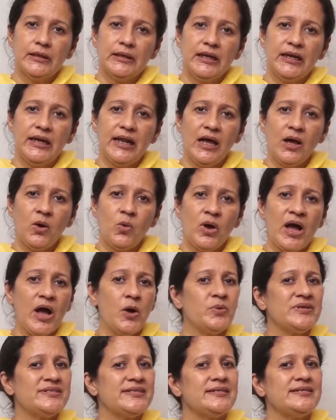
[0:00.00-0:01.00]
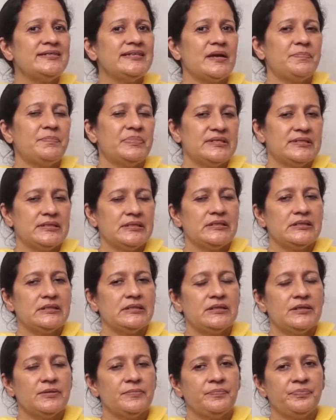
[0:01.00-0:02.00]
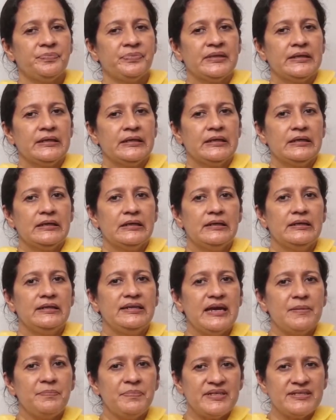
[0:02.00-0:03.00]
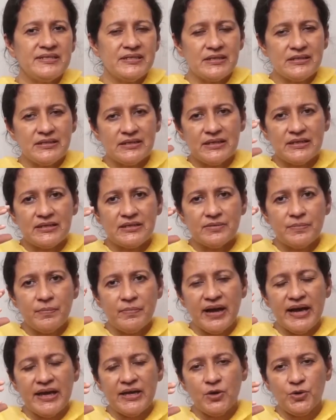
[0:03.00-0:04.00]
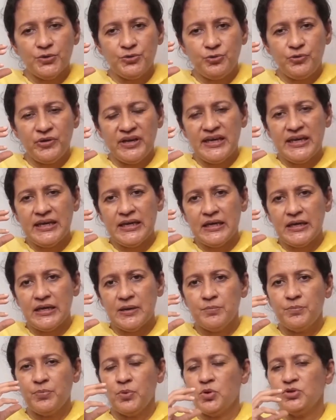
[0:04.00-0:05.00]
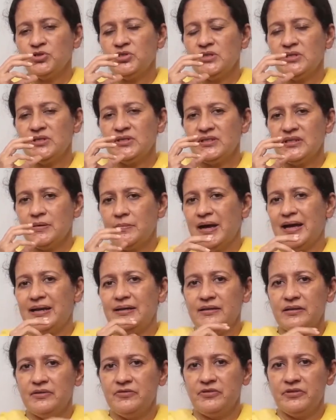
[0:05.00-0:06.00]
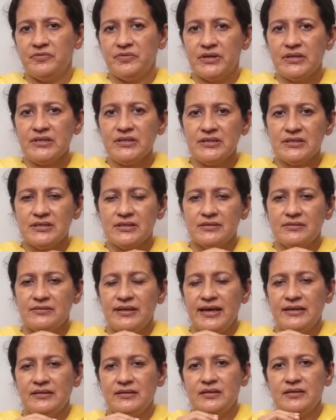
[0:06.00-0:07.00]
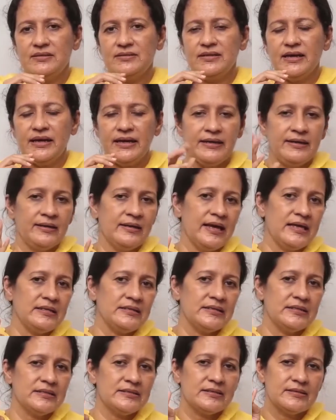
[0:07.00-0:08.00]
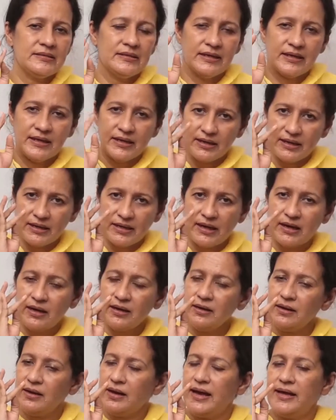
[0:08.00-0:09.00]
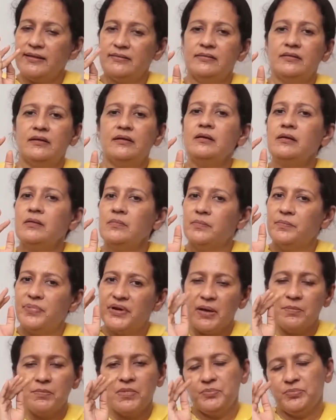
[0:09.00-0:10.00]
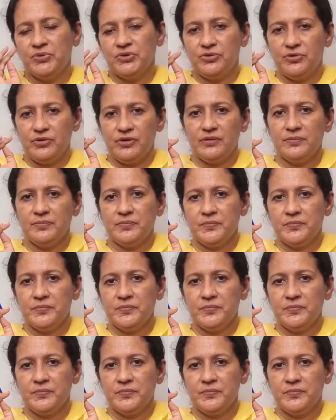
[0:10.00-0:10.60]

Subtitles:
Now, how is it deposited? Deposited by your three important Himalayan rivers, that is the Indus, the Ganga and the Brahmaputra.